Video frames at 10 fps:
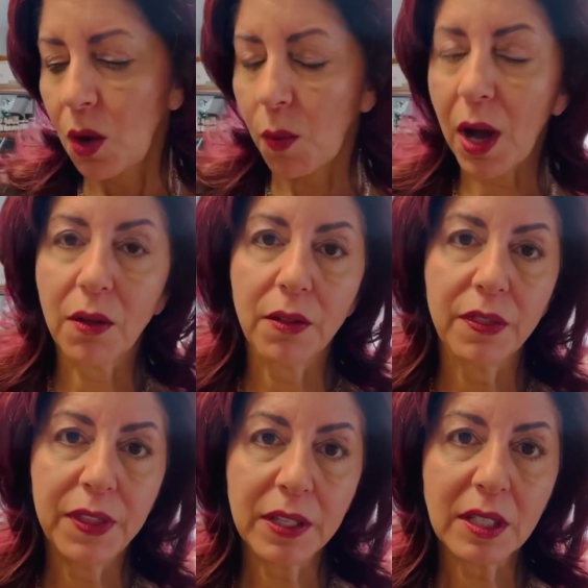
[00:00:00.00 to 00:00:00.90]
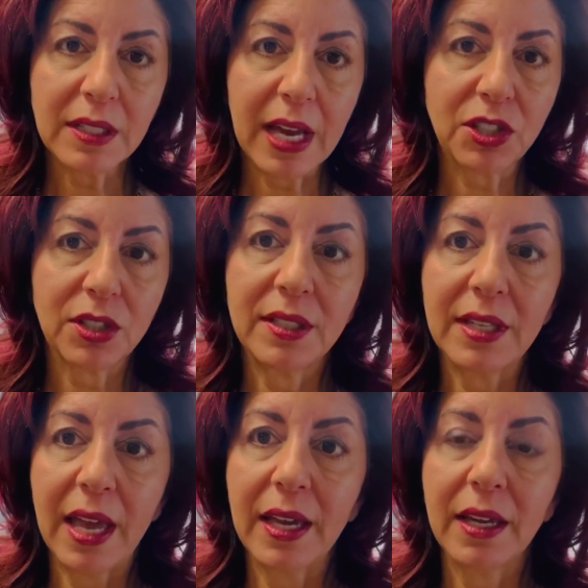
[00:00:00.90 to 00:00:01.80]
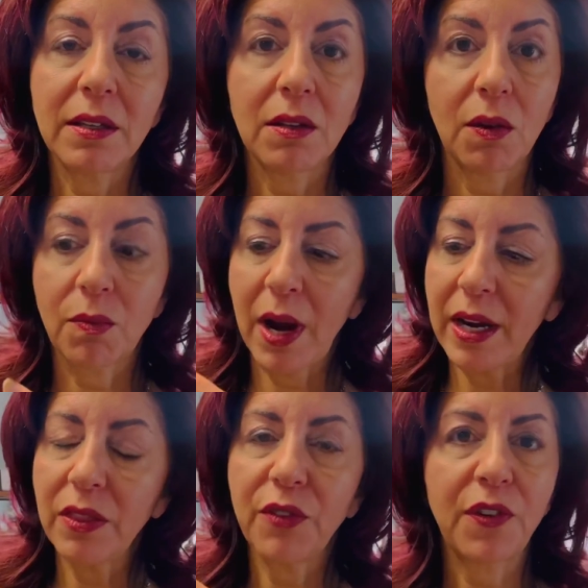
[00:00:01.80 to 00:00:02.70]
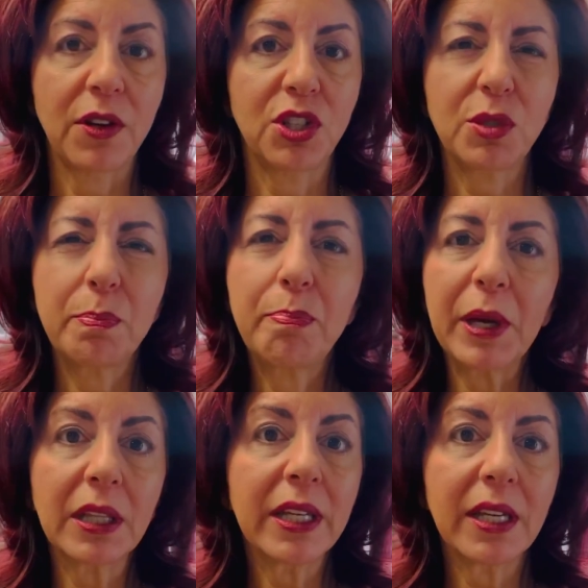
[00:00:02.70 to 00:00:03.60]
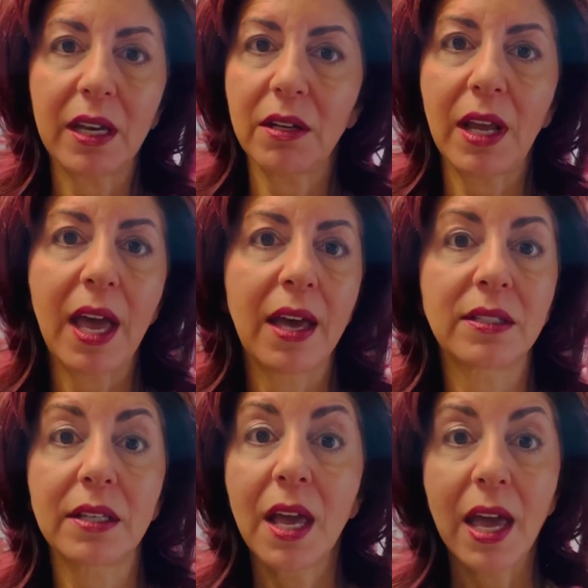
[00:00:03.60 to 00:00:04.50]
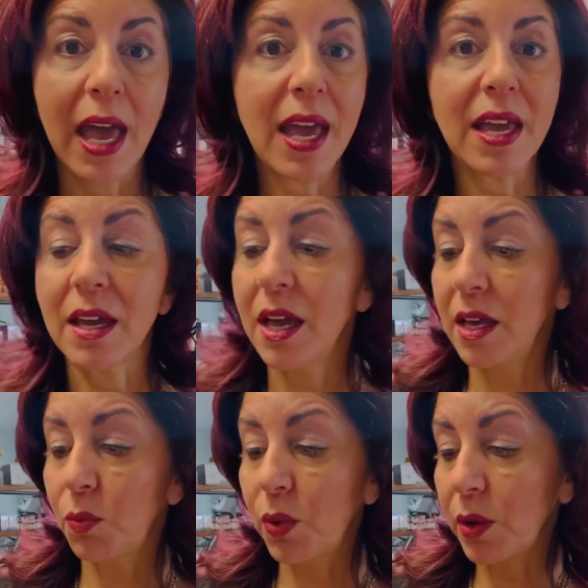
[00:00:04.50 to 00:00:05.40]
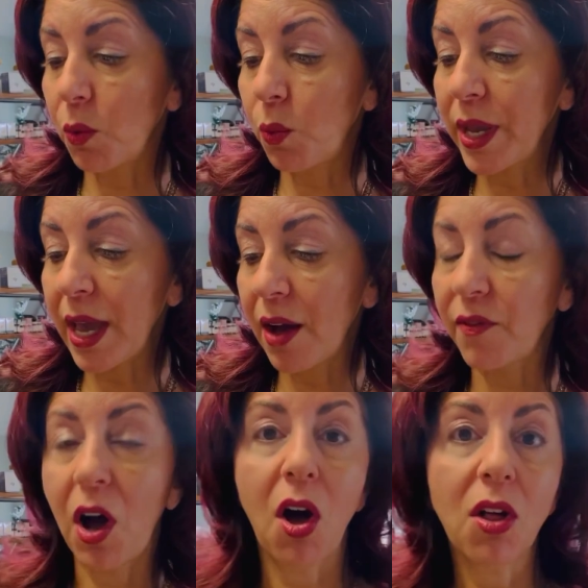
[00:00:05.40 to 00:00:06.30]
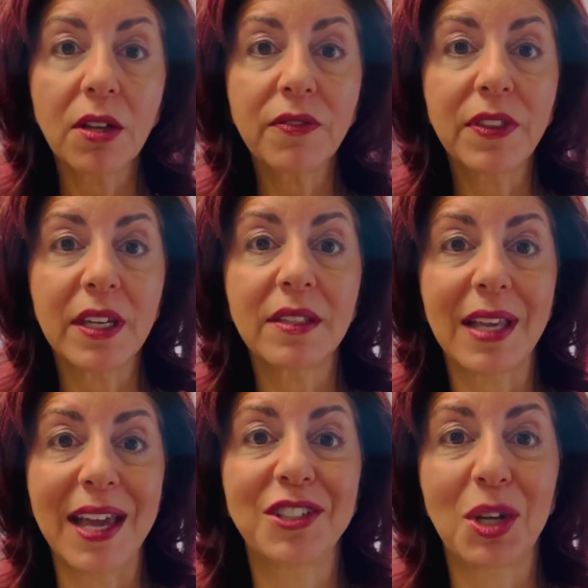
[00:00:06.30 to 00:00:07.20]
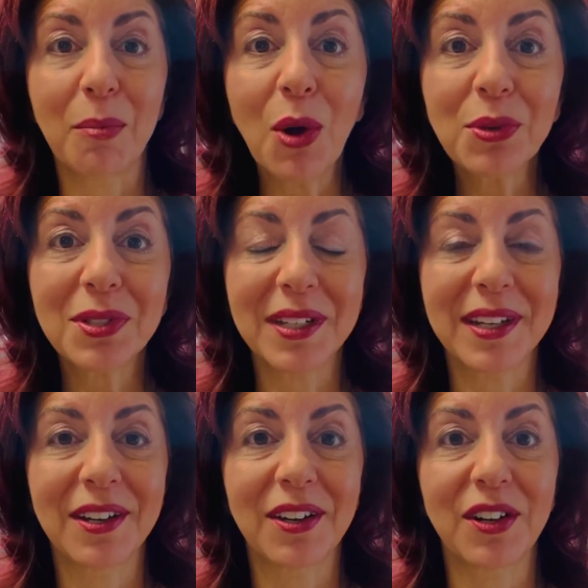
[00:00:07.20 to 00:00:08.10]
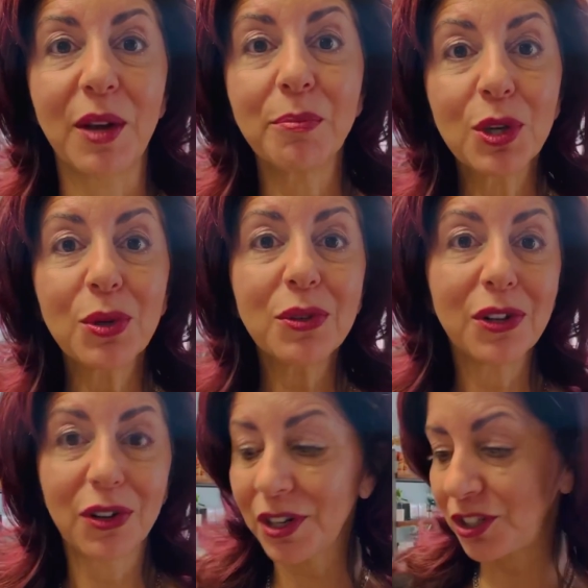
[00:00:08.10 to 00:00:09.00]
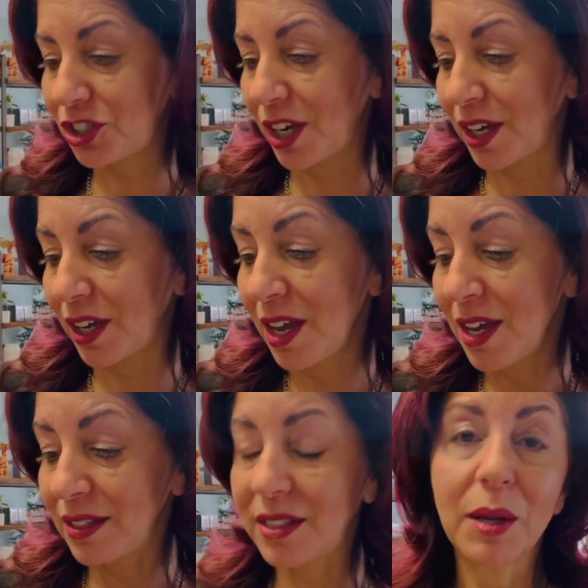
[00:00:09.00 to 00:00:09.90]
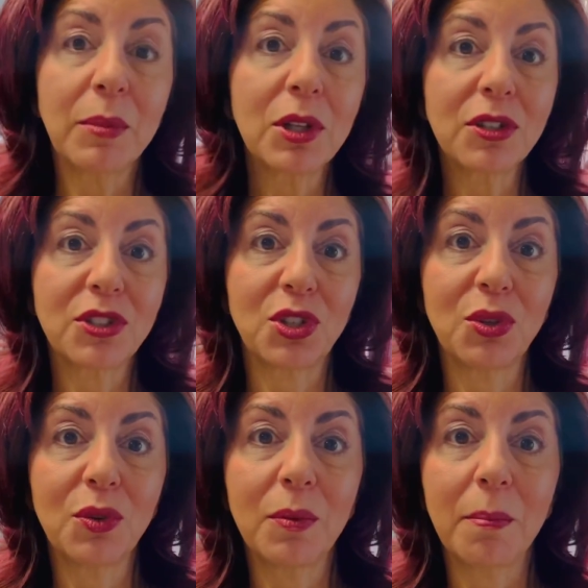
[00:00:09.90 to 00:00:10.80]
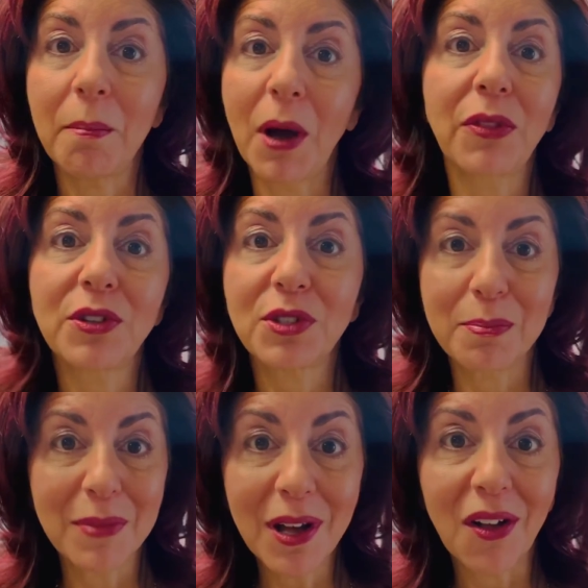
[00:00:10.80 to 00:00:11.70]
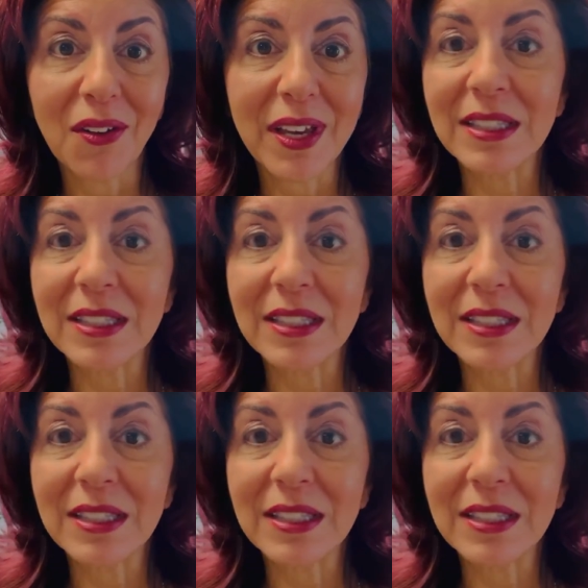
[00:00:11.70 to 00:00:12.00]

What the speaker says: Well, this is actually saying right on the front, just billing it as, hey, we have all of these HMOs in here, immune nourishing, similar to mother's milk.